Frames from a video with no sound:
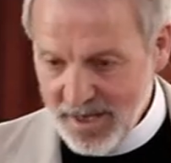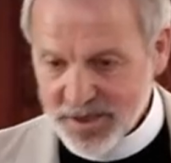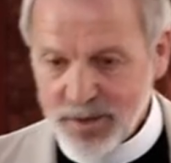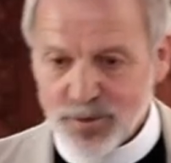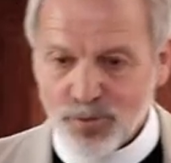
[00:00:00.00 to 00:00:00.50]

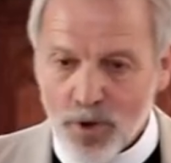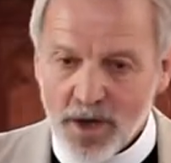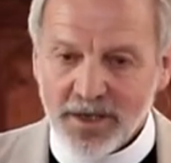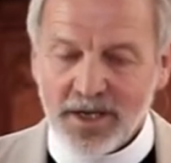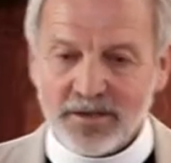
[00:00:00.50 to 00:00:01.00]
As he was
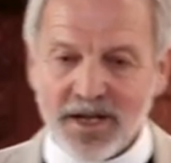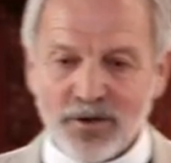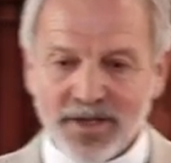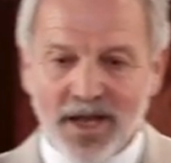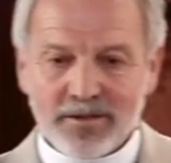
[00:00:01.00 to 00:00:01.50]
walking
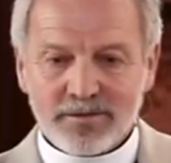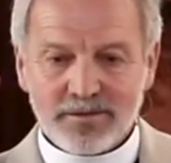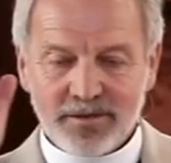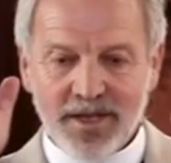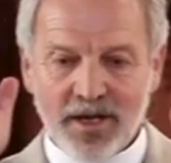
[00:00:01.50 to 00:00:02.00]
down that,